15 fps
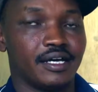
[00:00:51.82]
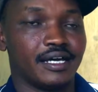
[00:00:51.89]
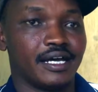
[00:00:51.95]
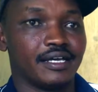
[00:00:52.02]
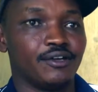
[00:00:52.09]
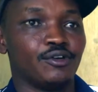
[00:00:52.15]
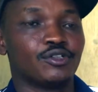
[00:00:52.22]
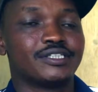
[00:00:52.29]

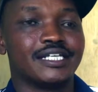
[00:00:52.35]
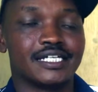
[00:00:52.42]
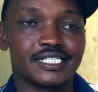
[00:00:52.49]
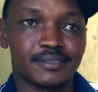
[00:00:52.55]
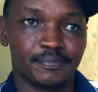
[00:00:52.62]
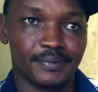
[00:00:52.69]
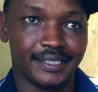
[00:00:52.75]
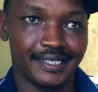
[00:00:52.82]
I got
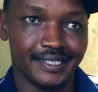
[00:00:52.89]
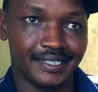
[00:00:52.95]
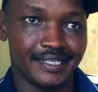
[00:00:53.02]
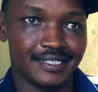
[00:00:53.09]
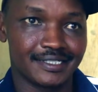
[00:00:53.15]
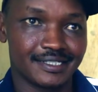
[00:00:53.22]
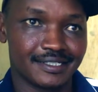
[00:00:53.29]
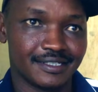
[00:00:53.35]

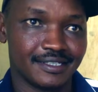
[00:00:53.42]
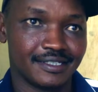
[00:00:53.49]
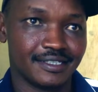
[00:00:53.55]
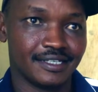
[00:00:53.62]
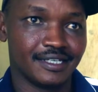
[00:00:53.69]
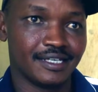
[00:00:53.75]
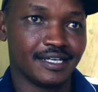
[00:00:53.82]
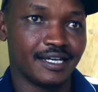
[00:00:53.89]
experience.
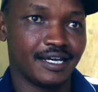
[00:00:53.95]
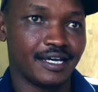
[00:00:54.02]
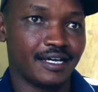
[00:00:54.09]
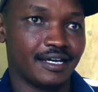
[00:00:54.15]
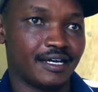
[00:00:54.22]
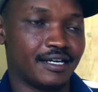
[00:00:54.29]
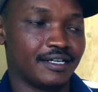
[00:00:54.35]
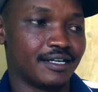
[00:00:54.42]

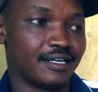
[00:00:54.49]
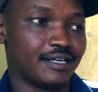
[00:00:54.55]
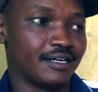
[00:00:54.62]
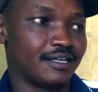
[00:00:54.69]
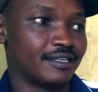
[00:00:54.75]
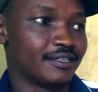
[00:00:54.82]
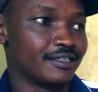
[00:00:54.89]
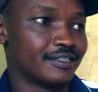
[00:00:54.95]
And
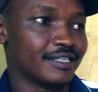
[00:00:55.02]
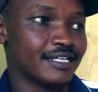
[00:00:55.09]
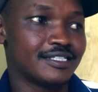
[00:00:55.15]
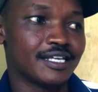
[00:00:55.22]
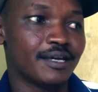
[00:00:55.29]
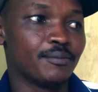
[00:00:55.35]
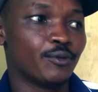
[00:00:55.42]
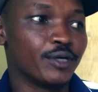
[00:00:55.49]
that
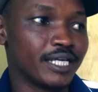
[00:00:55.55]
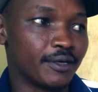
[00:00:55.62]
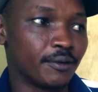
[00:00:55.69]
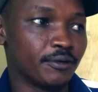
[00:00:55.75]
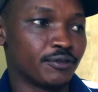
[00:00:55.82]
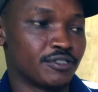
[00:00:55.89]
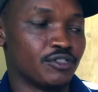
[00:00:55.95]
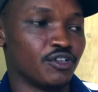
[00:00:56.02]
time when I
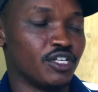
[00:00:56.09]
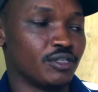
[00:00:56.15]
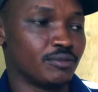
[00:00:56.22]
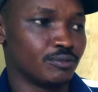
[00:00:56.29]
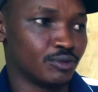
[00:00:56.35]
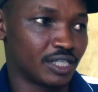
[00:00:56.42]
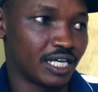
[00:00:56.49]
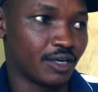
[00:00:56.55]
was joining
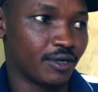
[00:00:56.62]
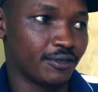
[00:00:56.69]
Muungano,